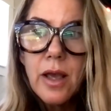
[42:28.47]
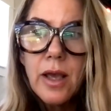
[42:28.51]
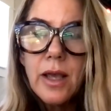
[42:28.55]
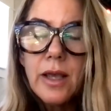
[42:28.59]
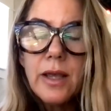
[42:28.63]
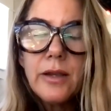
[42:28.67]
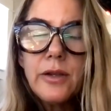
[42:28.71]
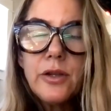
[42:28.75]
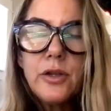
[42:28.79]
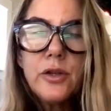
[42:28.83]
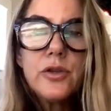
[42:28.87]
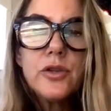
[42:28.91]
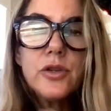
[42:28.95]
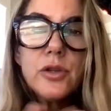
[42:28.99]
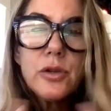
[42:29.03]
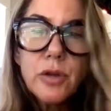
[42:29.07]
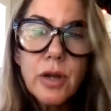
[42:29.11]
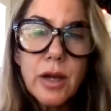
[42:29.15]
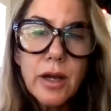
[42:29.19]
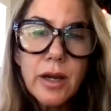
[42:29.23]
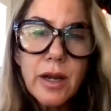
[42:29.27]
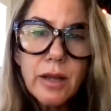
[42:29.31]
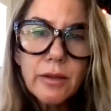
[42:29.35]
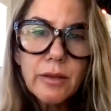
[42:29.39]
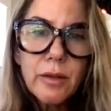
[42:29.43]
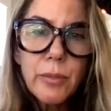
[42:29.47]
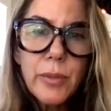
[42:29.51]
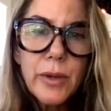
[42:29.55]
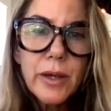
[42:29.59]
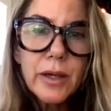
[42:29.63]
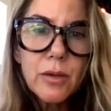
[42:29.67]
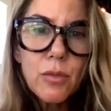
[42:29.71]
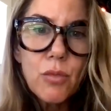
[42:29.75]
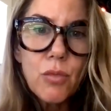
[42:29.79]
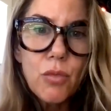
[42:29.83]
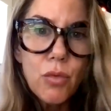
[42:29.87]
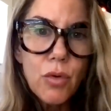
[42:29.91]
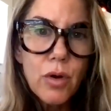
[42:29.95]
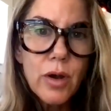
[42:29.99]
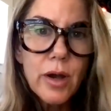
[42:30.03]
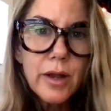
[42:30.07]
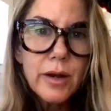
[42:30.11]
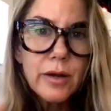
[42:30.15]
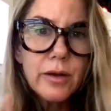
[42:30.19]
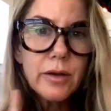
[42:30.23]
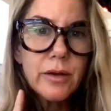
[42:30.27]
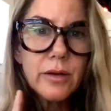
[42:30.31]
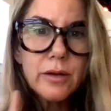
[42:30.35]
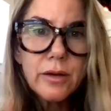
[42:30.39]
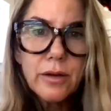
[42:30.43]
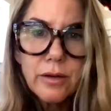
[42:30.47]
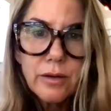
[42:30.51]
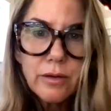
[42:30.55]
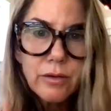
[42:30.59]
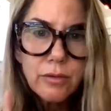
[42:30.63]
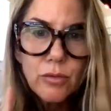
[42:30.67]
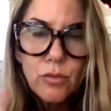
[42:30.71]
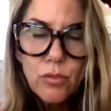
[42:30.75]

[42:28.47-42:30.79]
you do kind of have to pick one